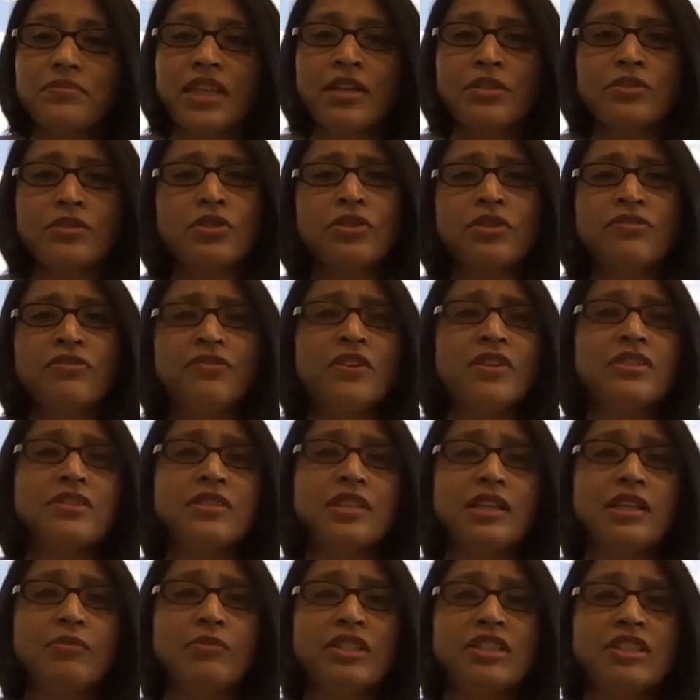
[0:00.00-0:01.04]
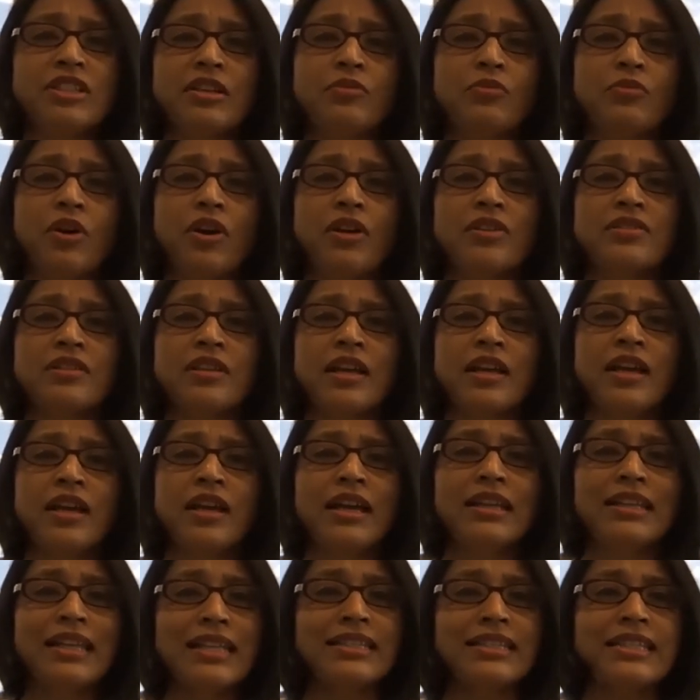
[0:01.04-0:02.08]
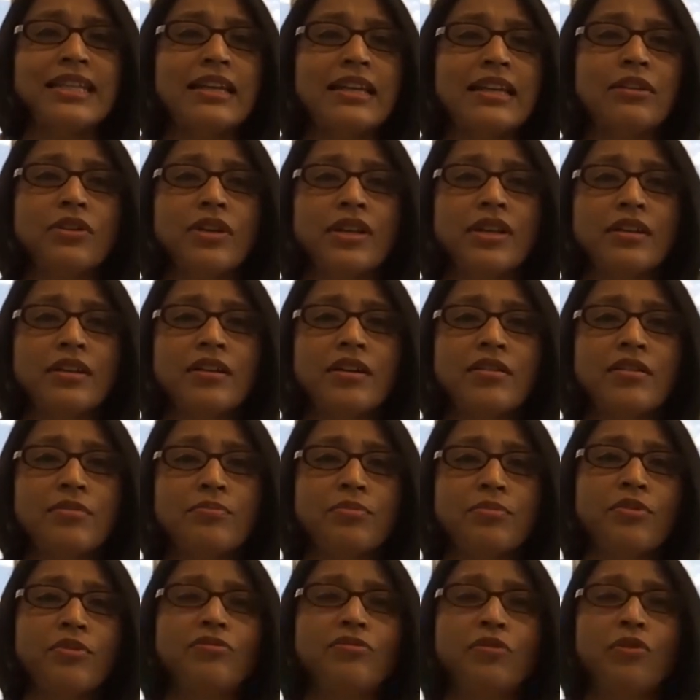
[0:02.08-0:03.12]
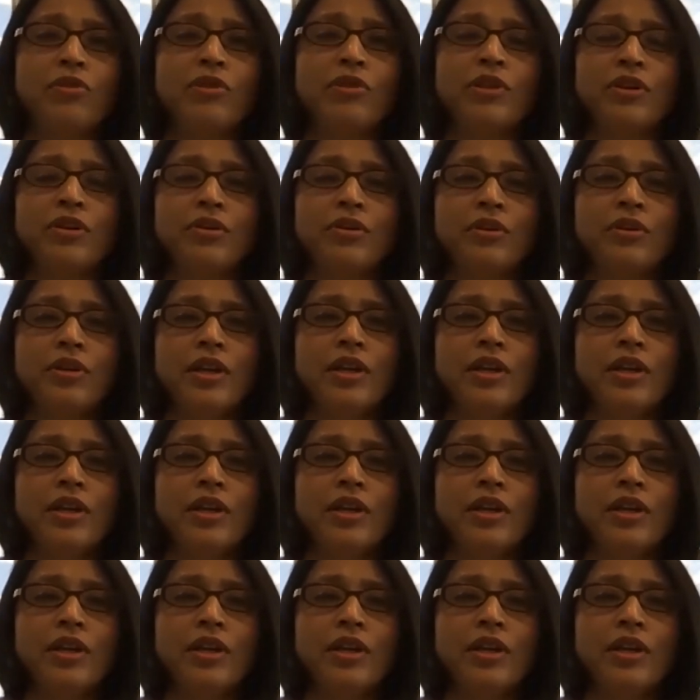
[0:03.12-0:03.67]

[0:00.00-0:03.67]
So the first thing we did was let's take a look at the current portfolio.